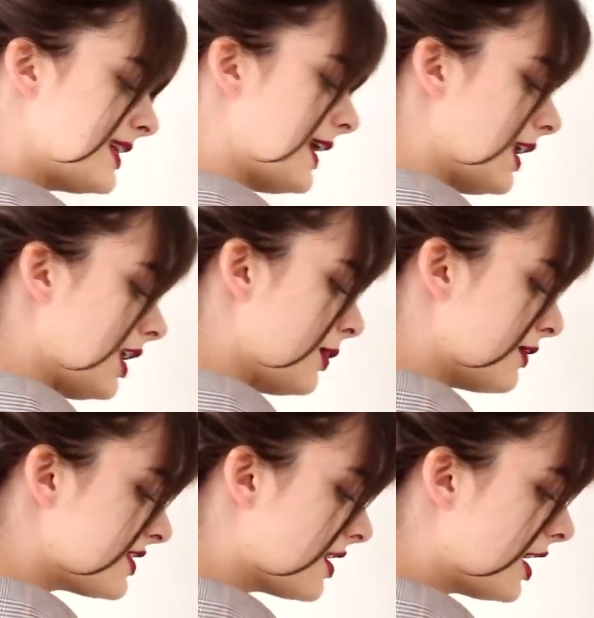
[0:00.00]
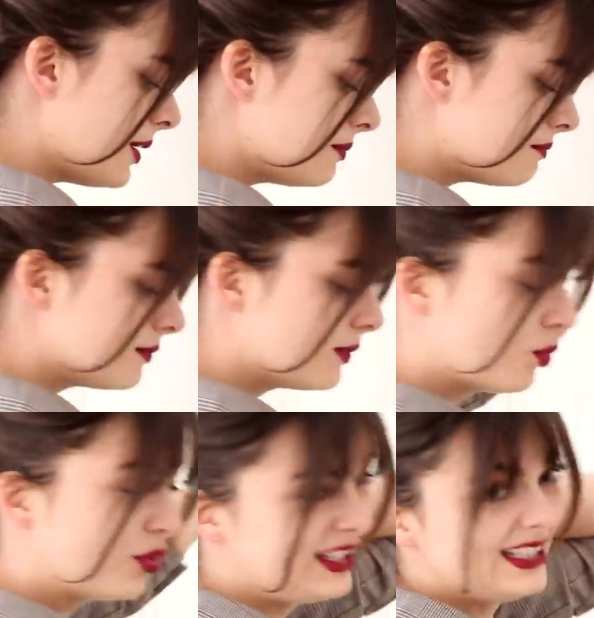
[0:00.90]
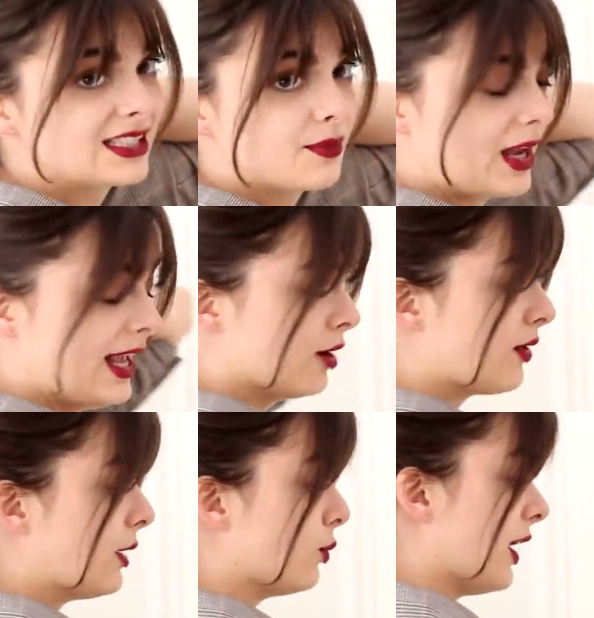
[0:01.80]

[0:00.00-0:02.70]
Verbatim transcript: take a little bit of time will need some playing around